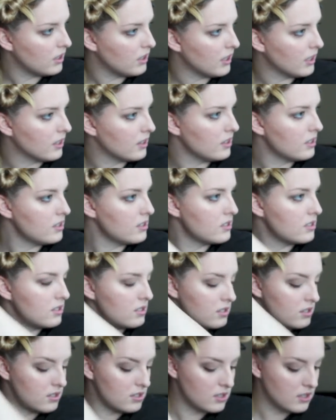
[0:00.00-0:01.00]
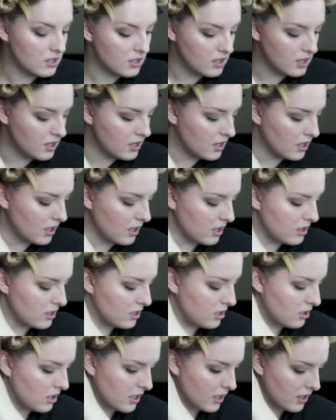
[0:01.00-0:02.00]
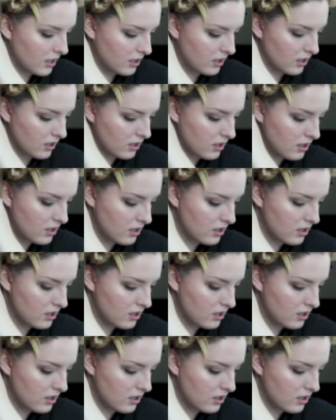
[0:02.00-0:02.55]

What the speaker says: like this, and then you can